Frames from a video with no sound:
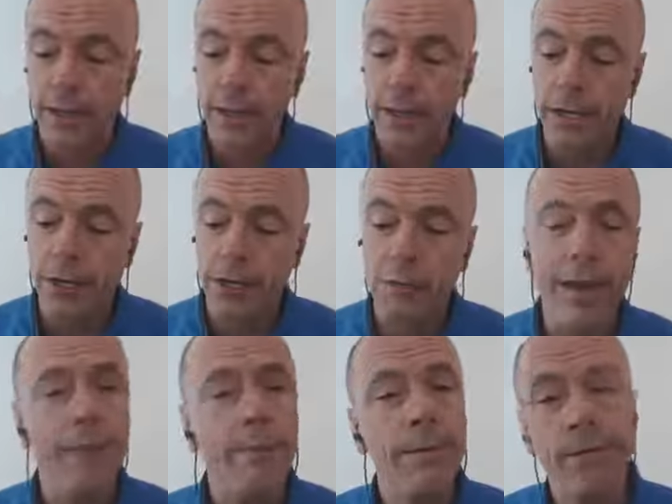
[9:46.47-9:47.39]
who
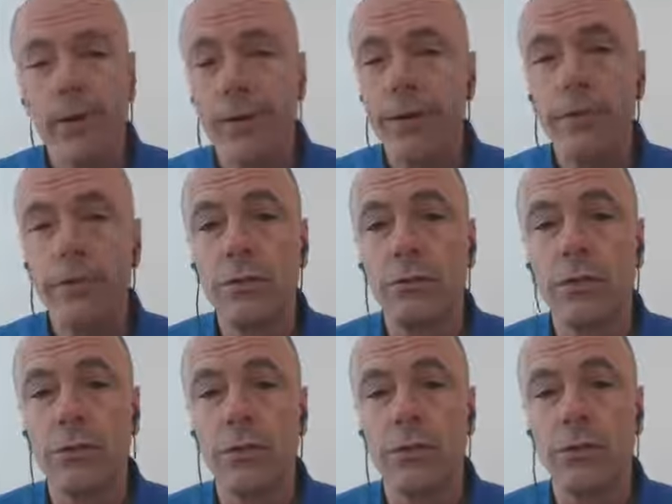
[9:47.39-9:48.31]
may be 32
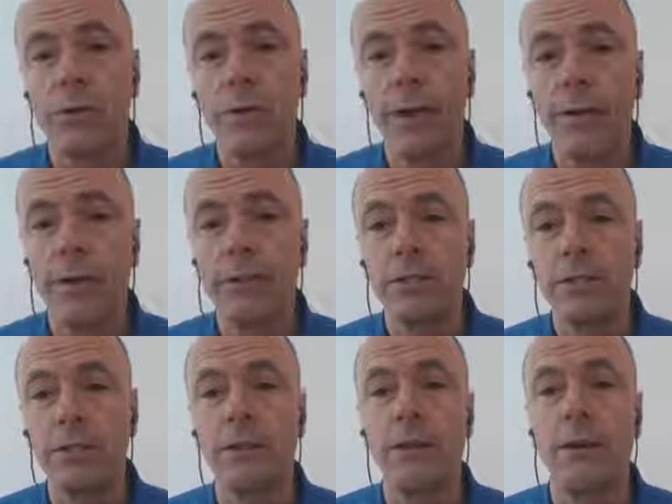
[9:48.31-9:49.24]
years old, how much
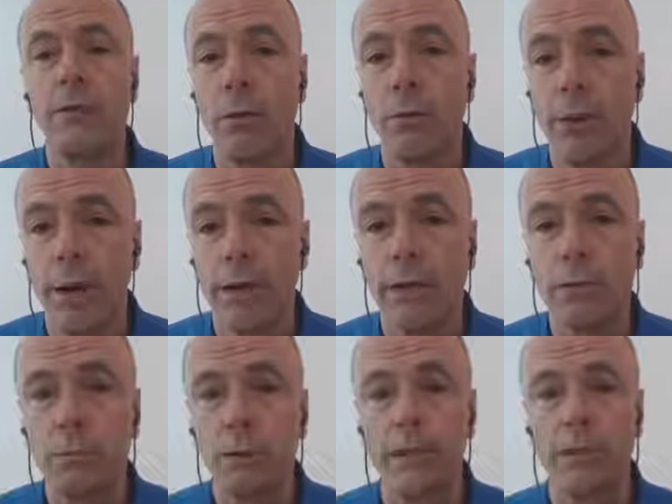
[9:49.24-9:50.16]
does
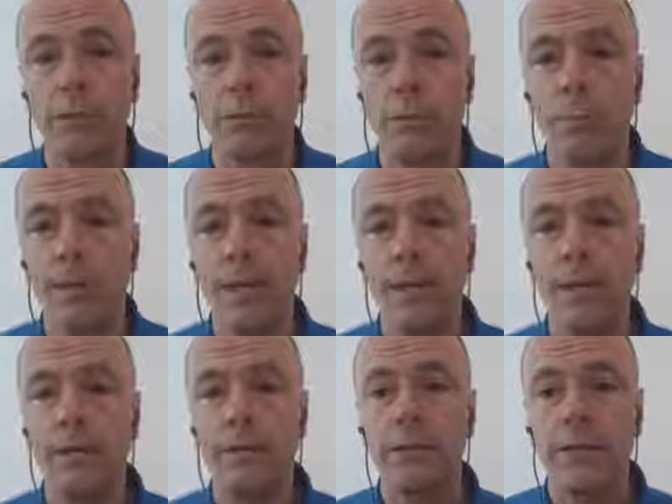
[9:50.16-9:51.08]
self-awareness play in the role?
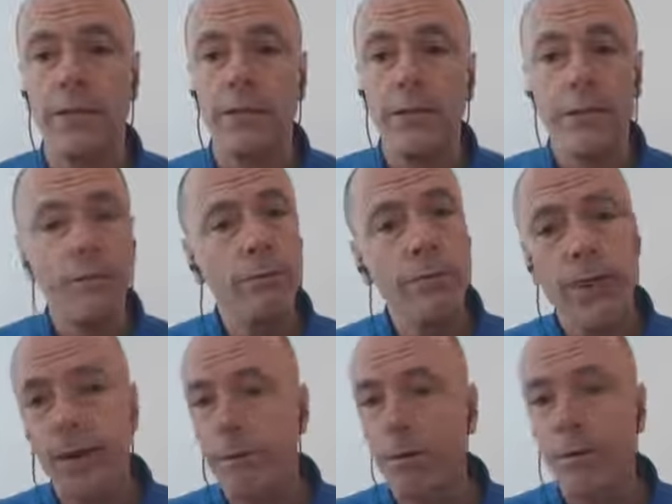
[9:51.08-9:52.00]
Because you and
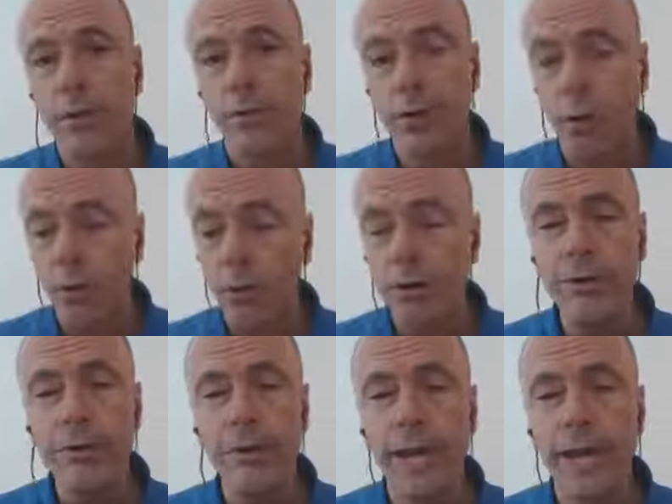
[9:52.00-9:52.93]
I both know the older
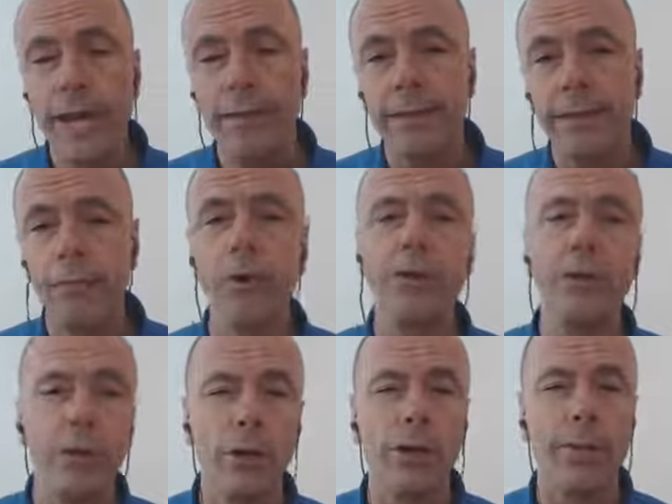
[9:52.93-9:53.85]
you get, the more you
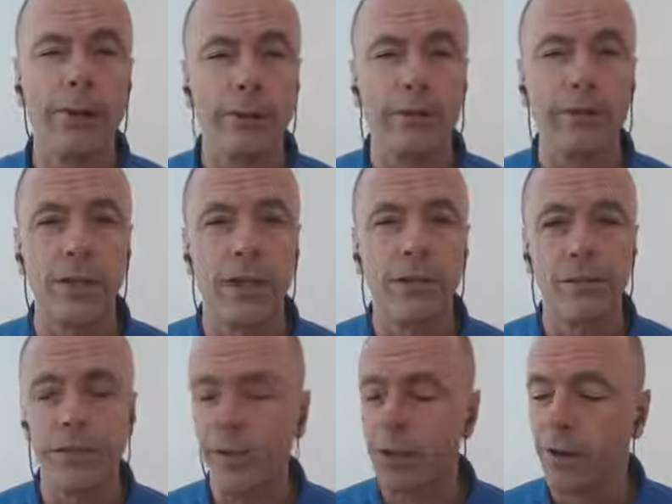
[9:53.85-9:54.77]
learn about yourself
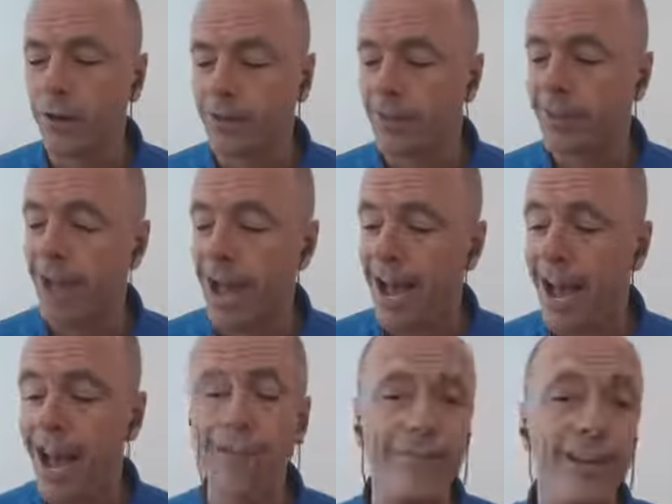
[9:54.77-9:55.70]
and you go, look,
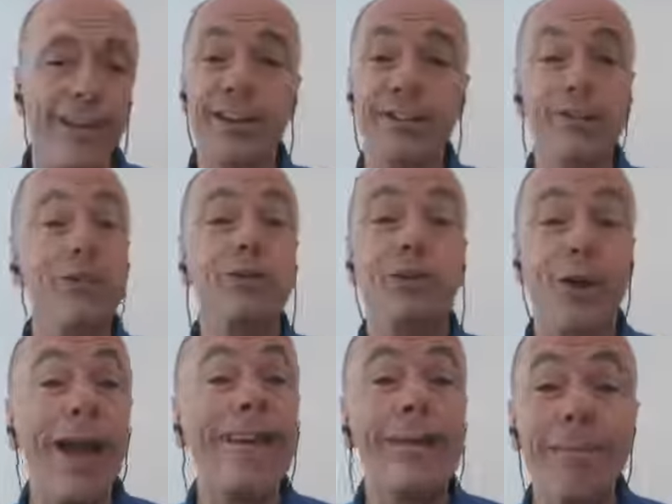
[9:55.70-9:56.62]
because you
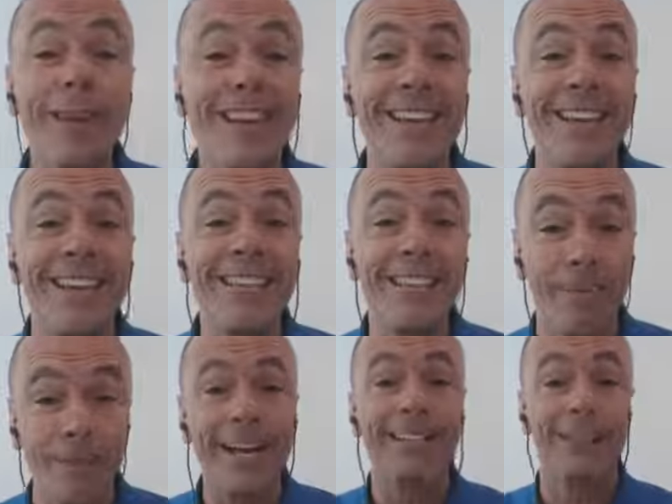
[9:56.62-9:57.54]
tried to be the
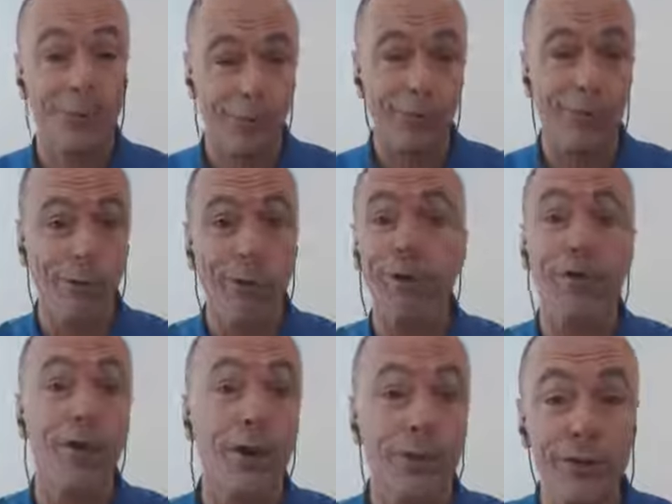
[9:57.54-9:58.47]
best
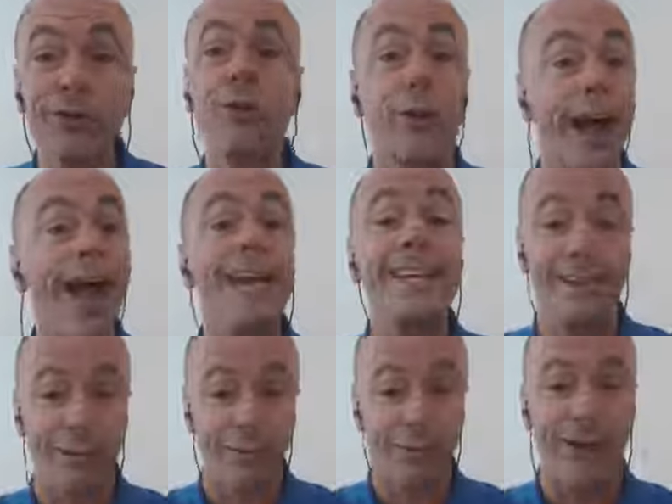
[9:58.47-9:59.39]
ortho, you tried to
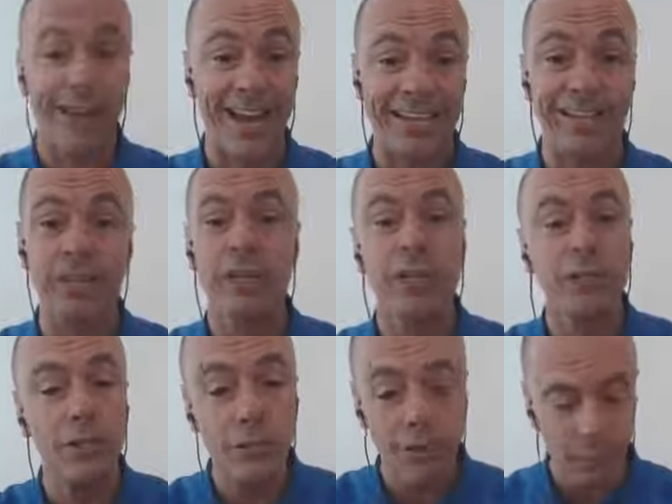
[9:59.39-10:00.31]
do all that, didn't you? Because
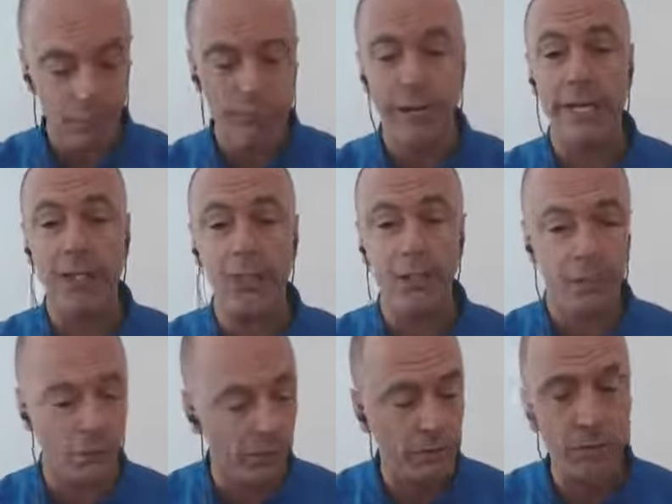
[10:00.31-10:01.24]
you went through Mish,
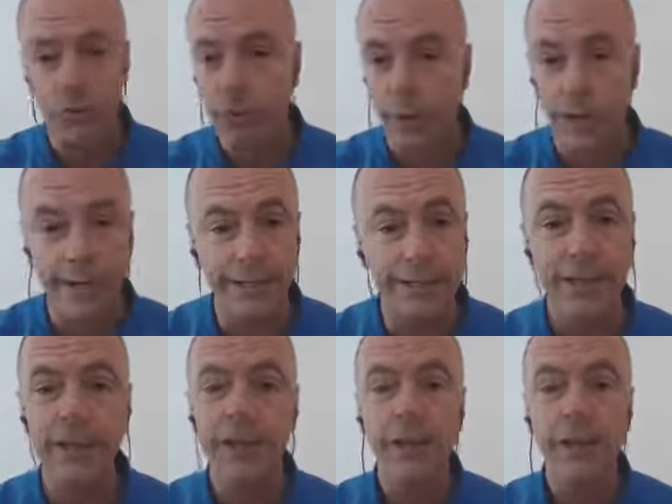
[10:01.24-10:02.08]
you went through Coyce,